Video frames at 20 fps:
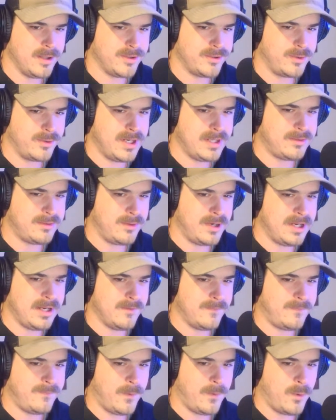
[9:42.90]
3,
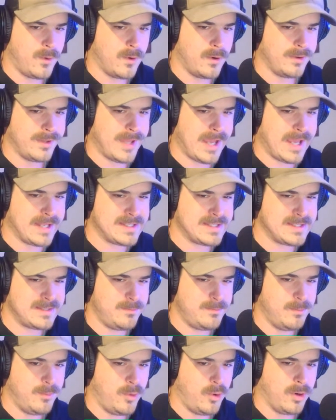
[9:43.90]
and 4, that's
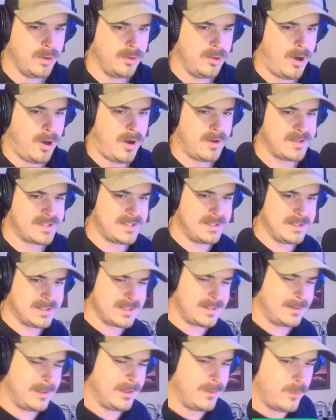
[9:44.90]
more
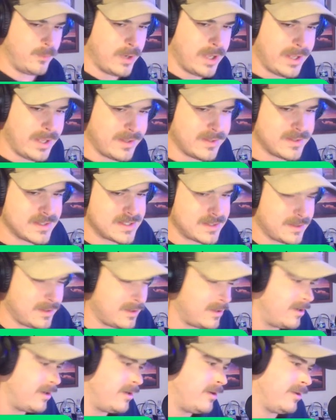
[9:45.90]
losses than wins.
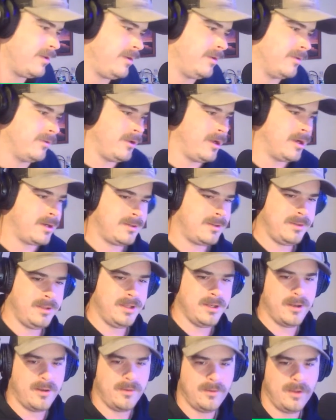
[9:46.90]
You're
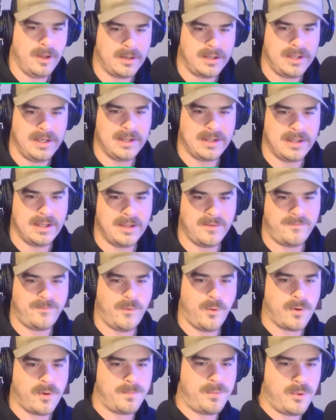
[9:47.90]
lucky to get
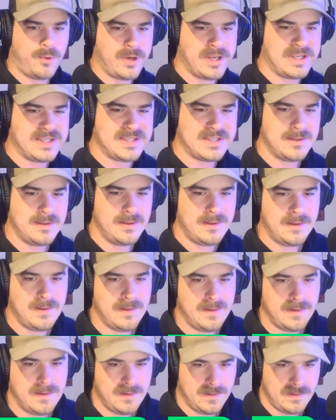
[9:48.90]
4 points
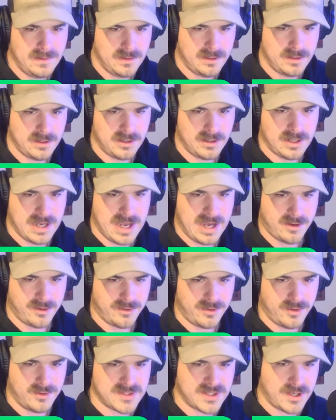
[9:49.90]
out
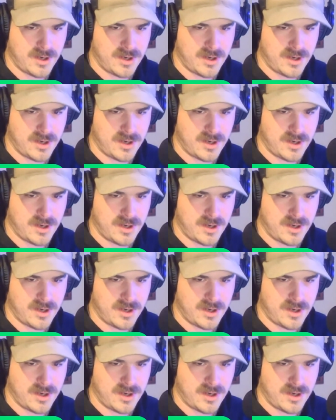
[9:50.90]
of those